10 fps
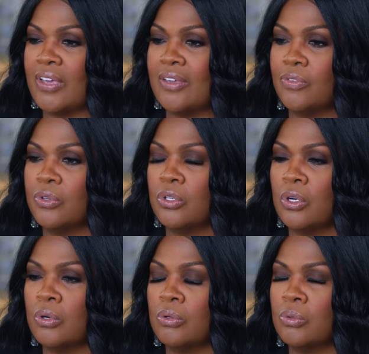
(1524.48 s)
faithful. You
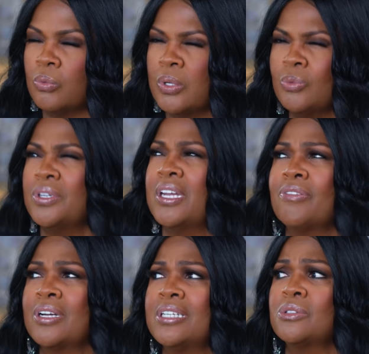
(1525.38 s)
don't. We will
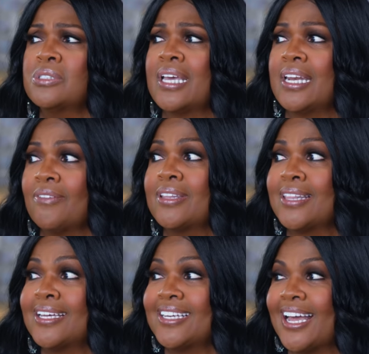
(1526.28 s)
never understand
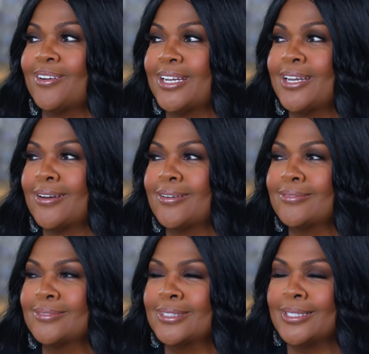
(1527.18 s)
everything down here.
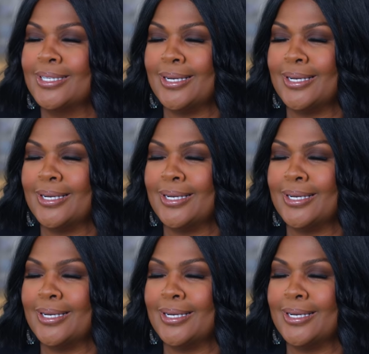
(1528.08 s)
Right.